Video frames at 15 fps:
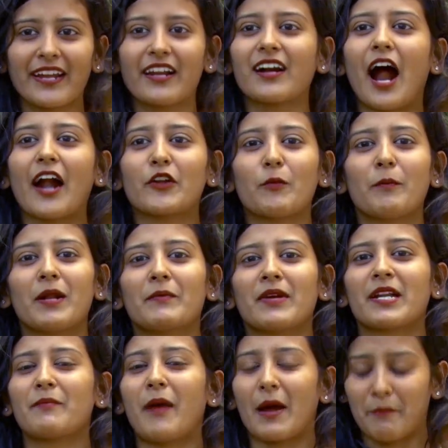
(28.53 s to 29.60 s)
in a
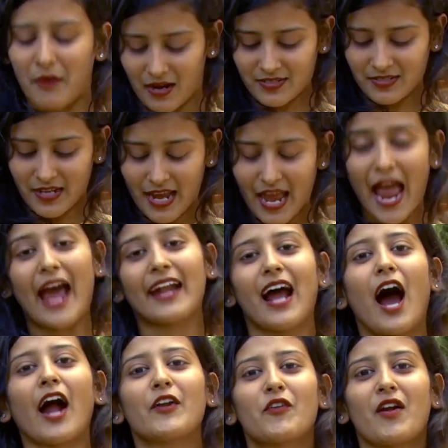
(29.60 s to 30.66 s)
cardiopulmonary bypass and
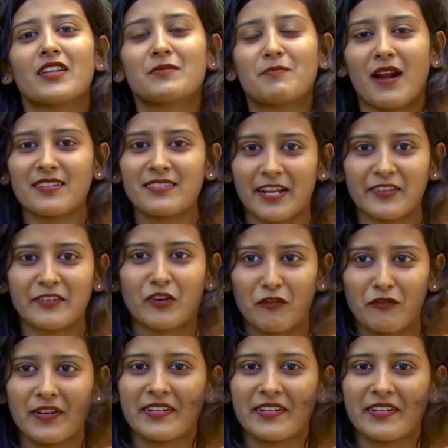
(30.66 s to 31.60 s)
heart transplant center of